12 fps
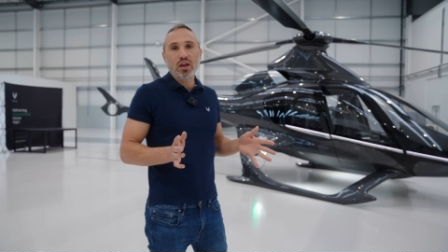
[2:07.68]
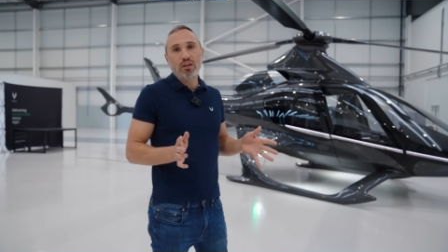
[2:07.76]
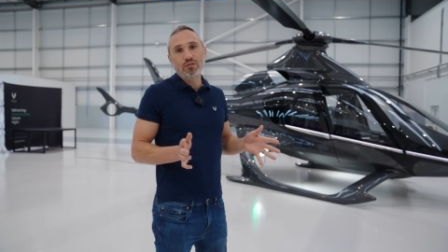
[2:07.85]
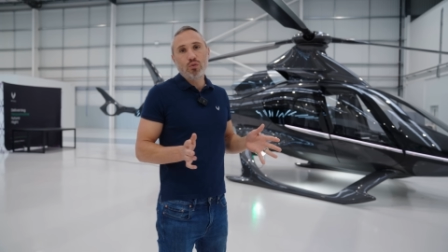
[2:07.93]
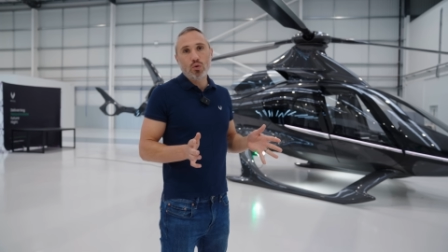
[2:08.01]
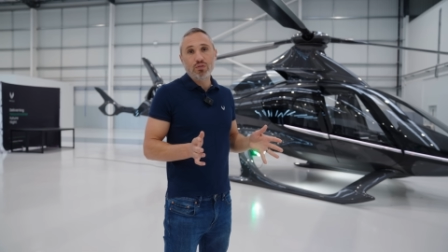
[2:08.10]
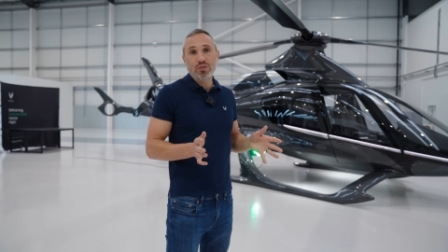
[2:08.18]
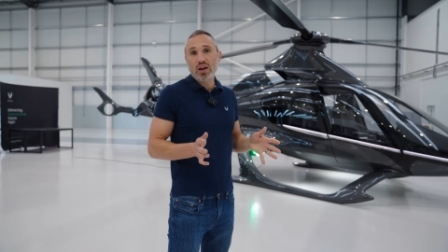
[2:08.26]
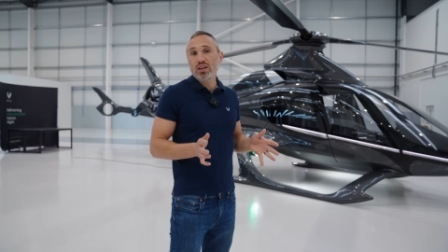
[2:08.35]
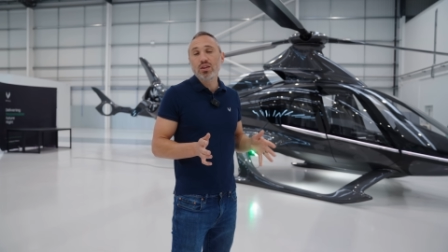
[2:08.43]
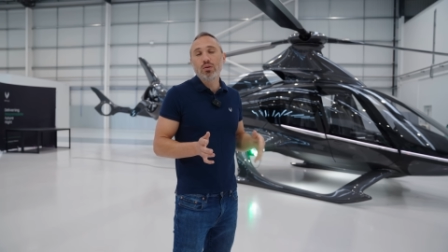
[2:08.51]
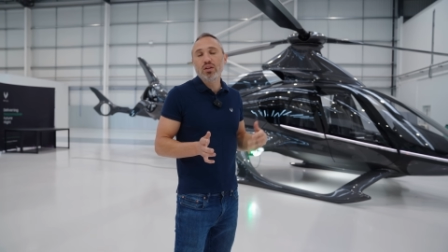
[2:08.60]
in forward
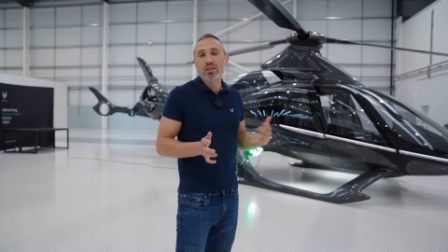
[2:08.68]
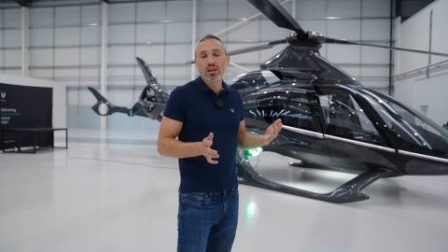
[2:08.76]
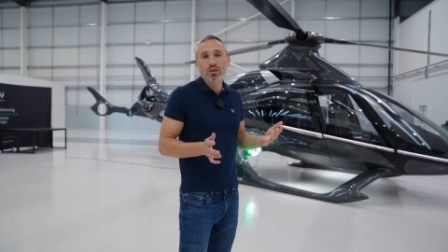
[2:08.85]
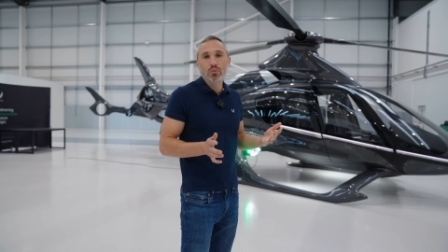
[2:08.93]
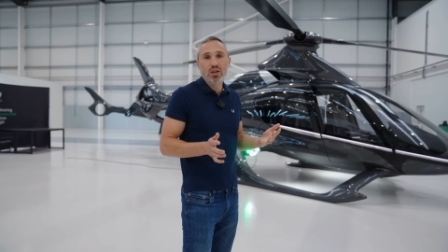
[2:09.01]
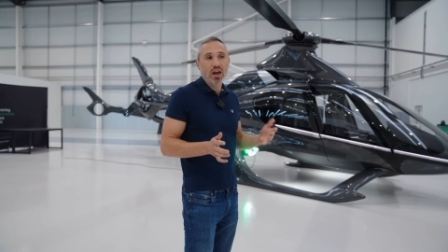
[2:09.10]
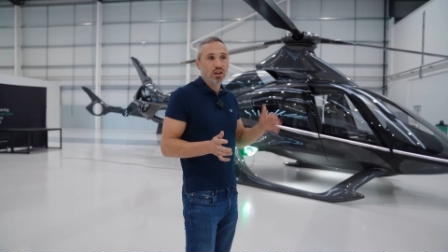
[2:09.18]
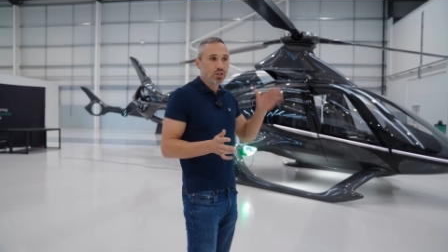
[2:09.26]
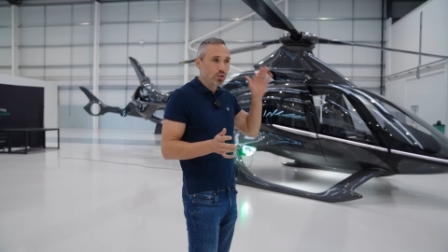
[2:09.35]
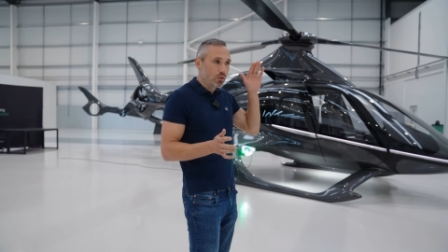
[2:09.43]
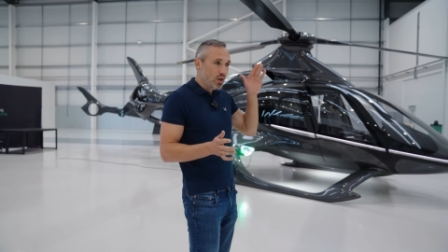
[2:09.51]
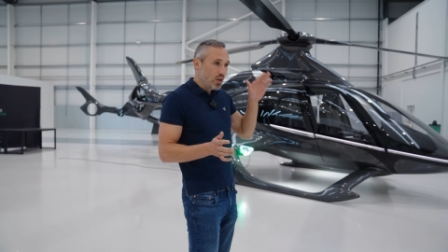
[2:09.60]
flight. The only thing that we can't
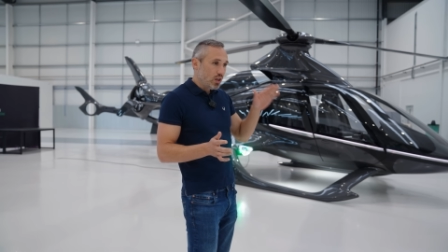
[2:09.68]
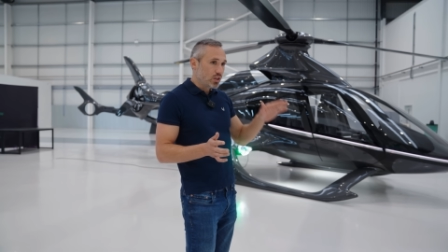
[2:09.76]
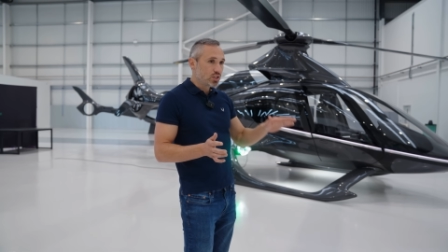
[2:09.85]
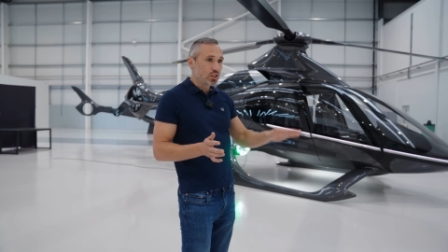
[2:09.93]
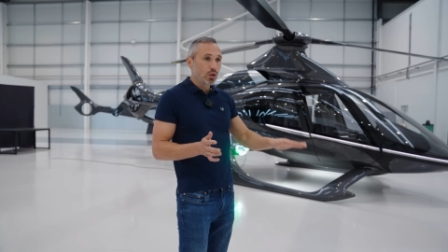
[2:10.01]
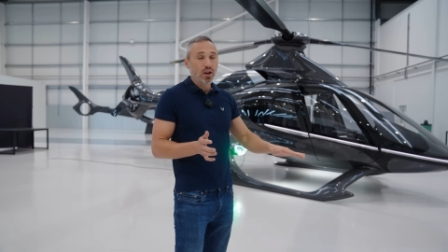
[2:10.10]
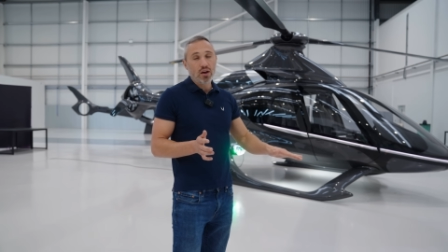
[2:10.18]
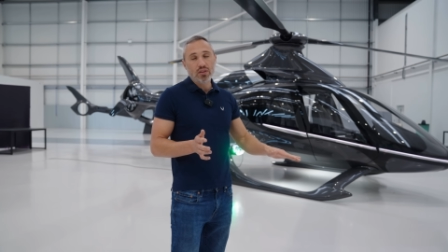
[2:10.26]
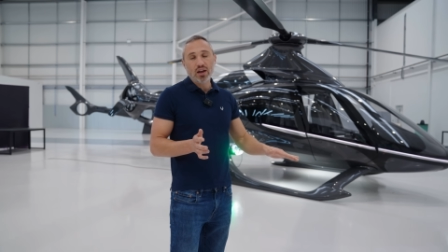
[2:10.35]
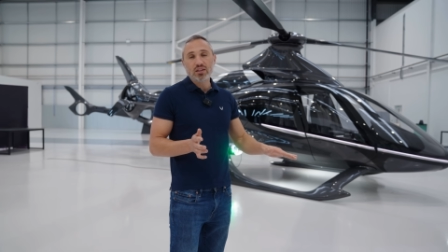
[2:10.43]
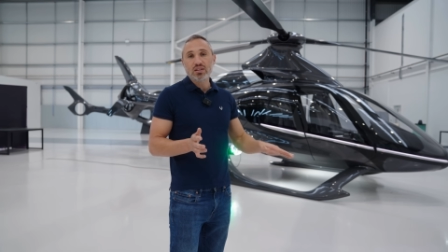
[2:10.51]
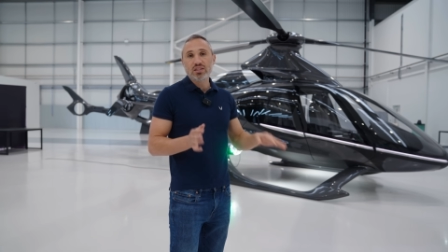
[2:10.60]
do is slow down
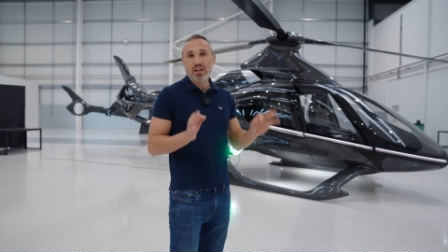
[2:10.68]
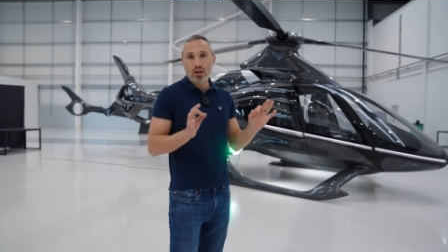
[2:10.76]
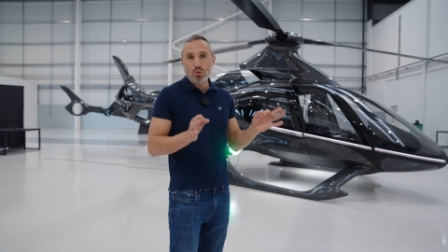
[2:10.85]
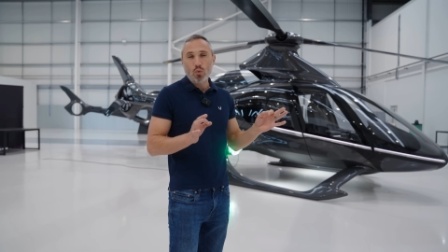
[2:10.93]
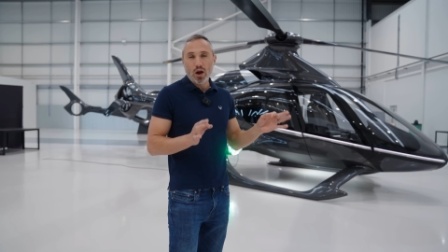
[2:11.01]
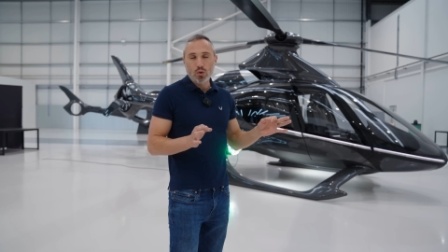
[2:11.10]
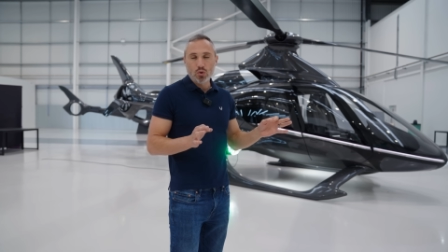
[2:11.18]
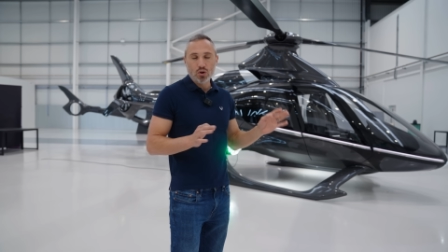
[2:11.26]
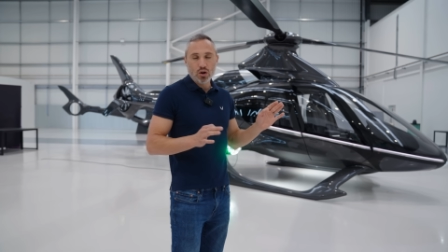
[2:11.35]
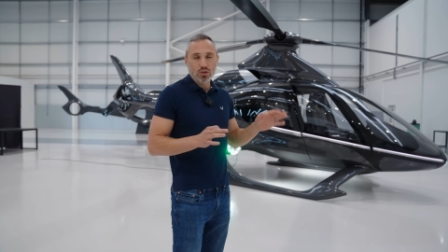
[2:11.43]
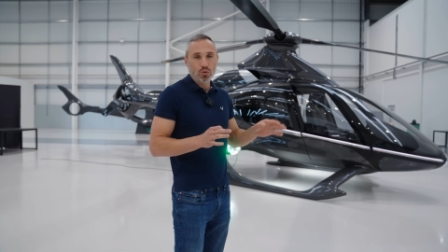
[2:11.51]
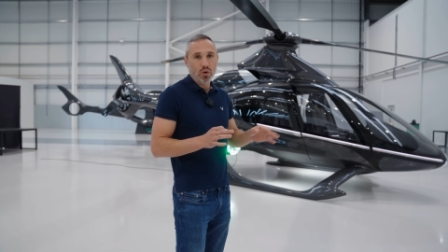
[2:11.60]
that descent while
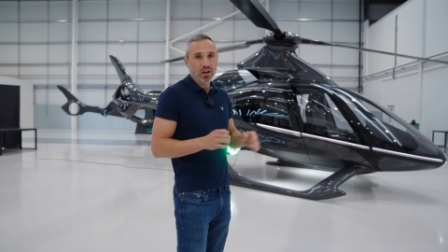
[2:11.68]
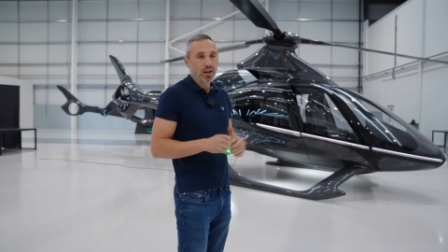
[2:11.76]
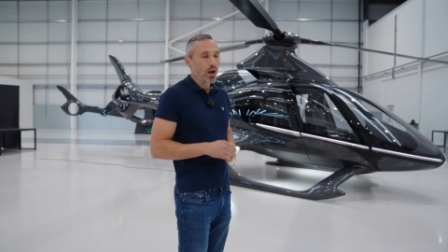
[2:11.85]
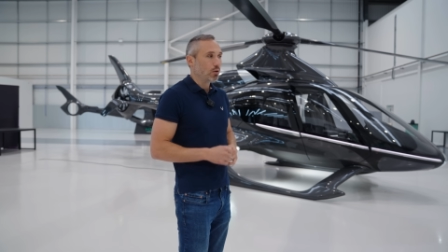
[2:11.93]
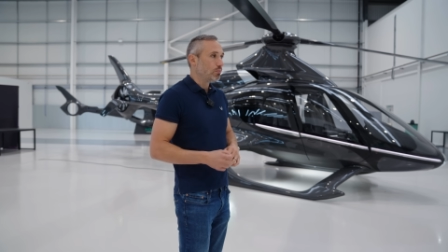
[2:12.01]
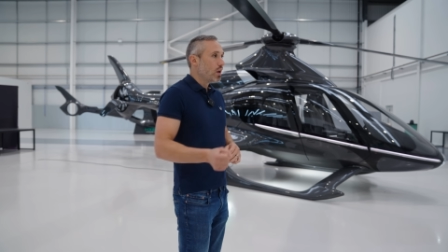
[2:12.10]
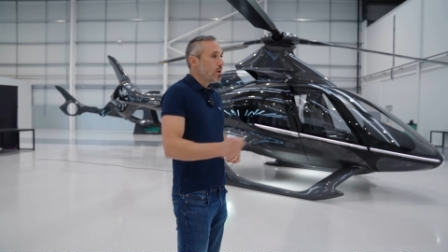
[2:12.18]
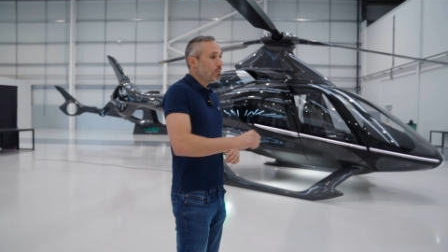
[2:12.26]
we're on the way down.